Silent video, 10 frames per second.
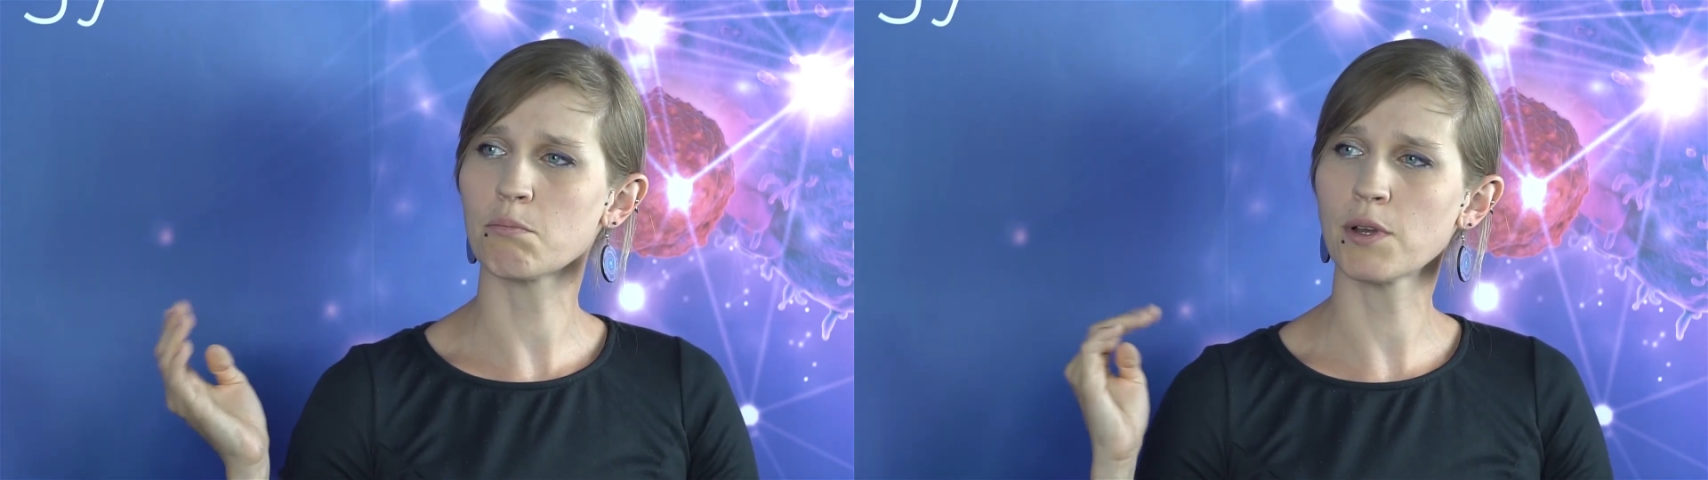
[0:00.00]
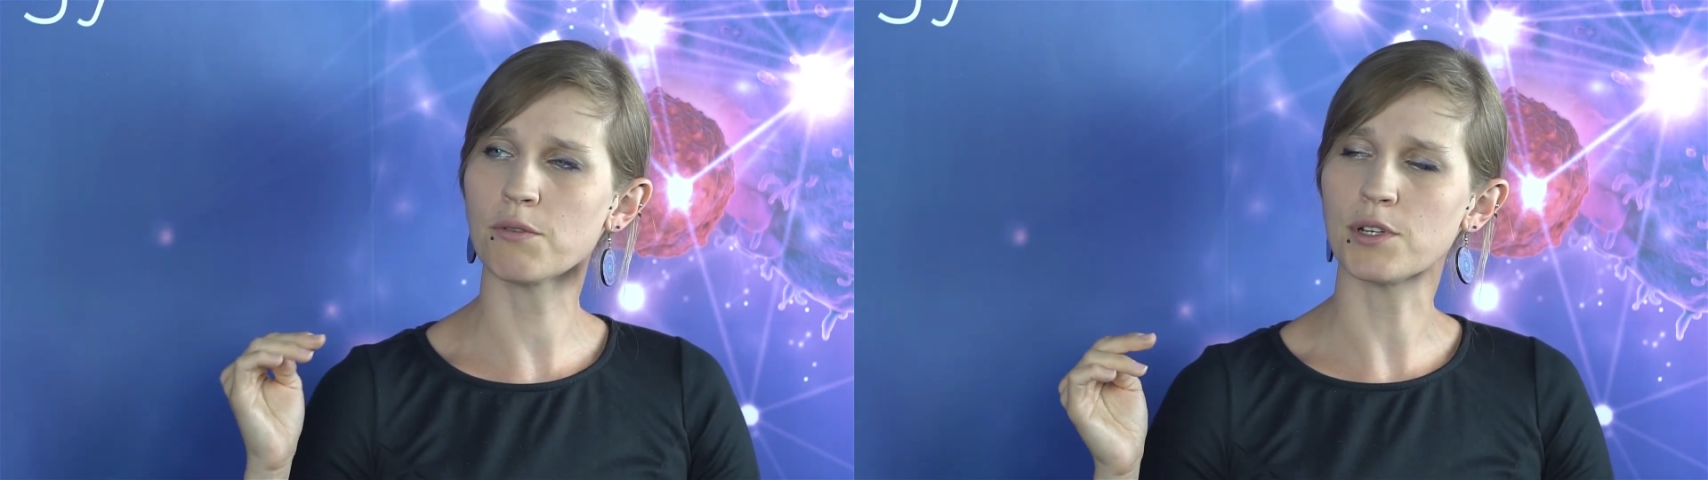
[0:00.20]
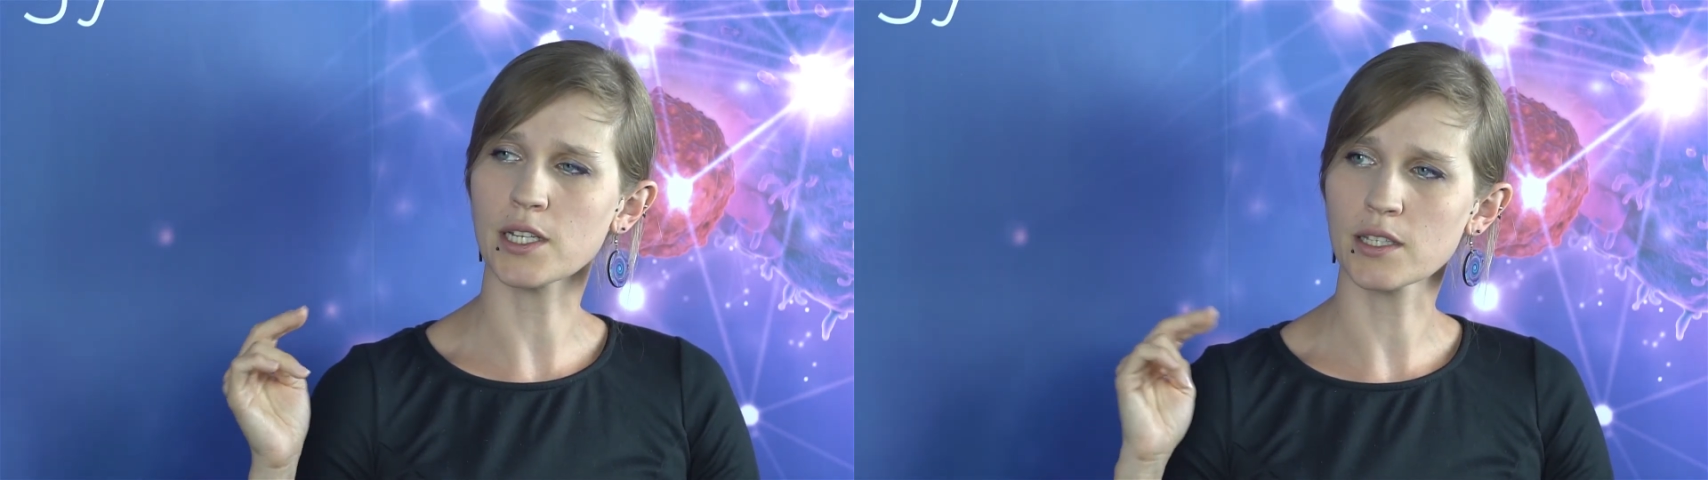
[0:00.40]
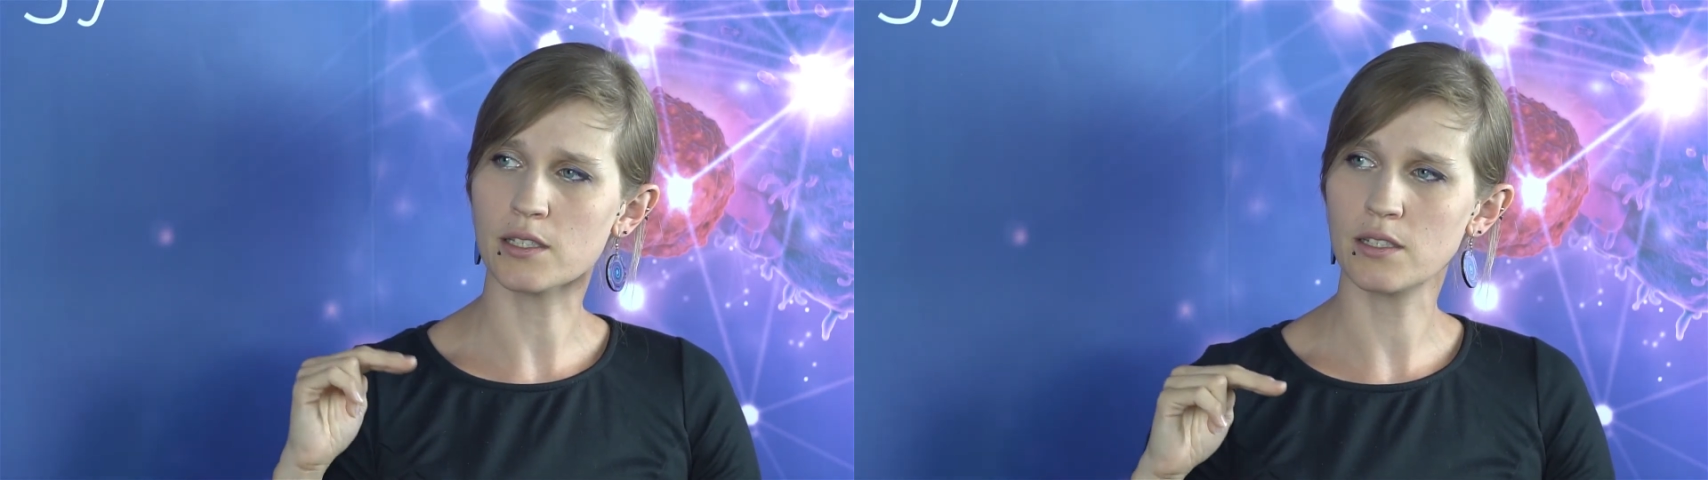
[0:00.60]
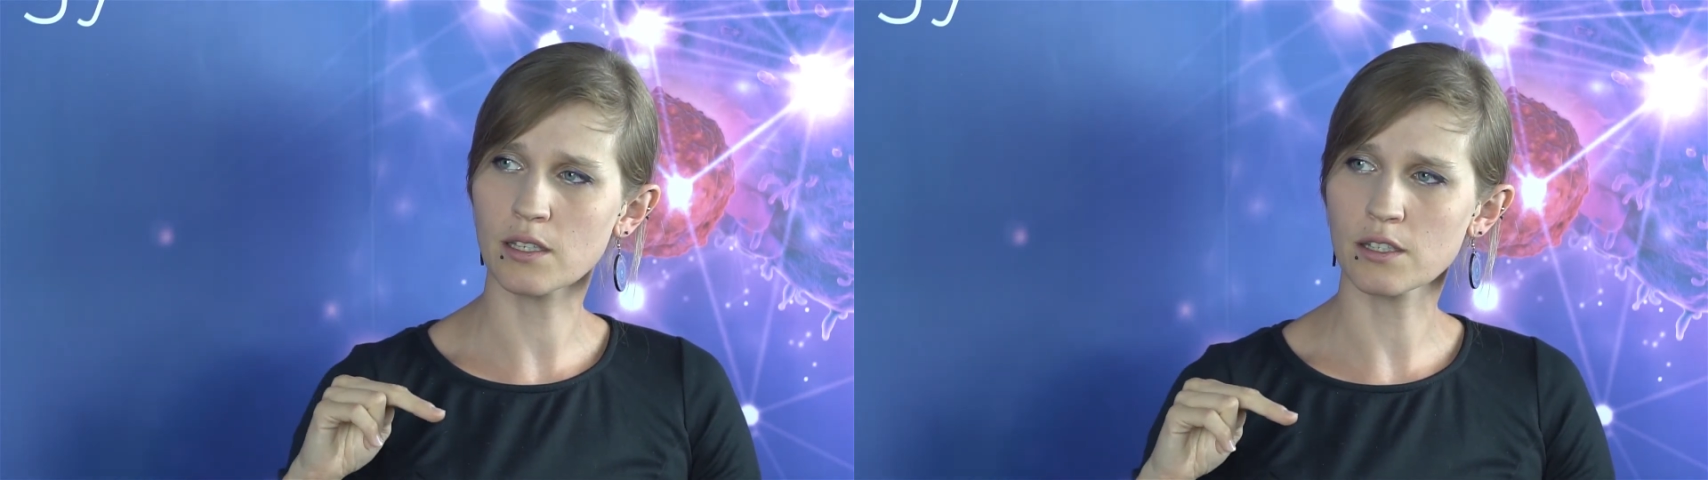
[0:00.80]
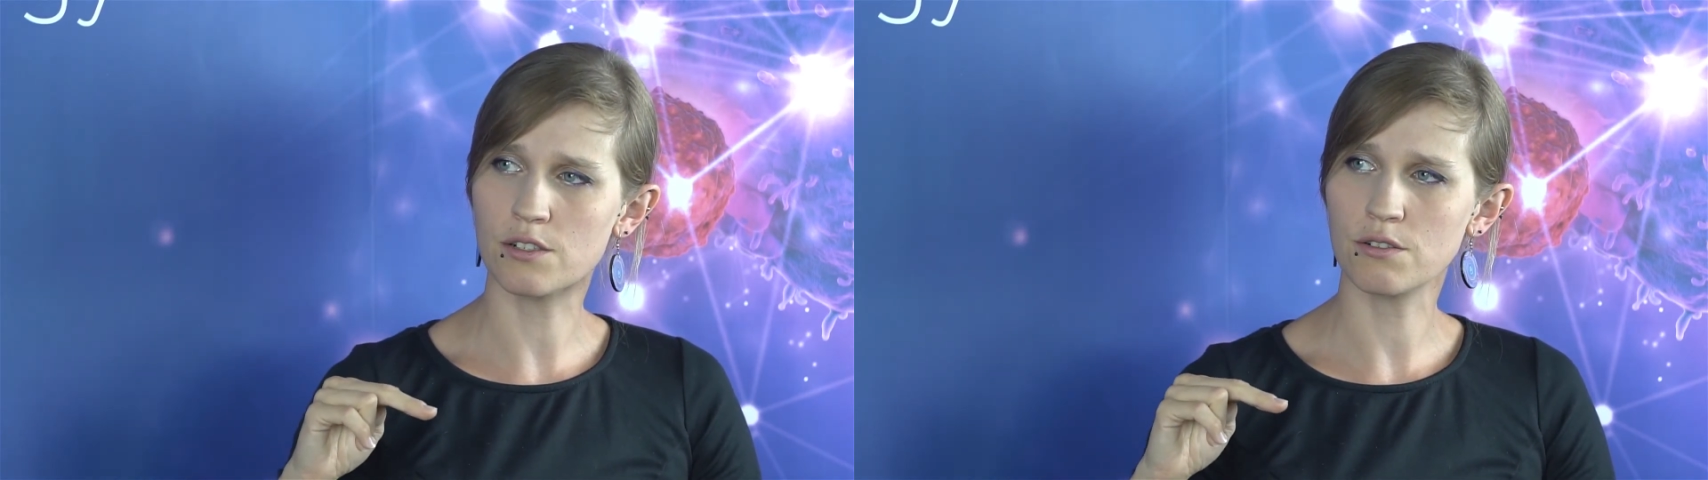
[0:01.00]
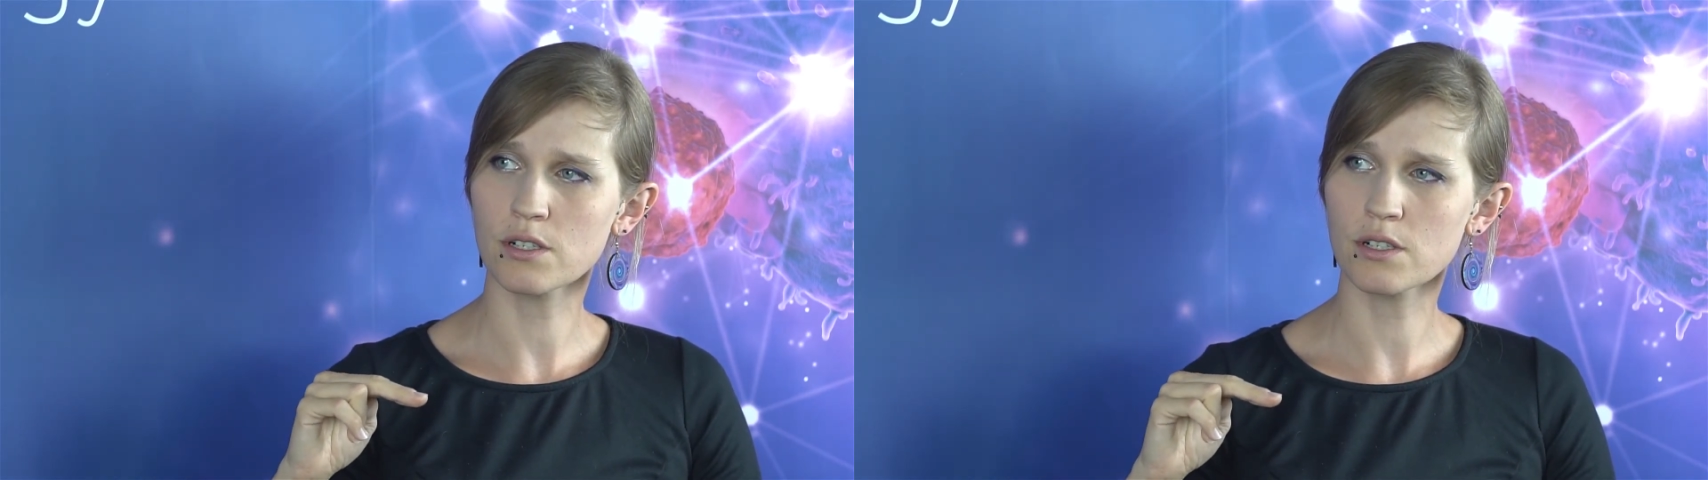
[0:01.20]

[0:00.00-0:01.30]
bearing that signature.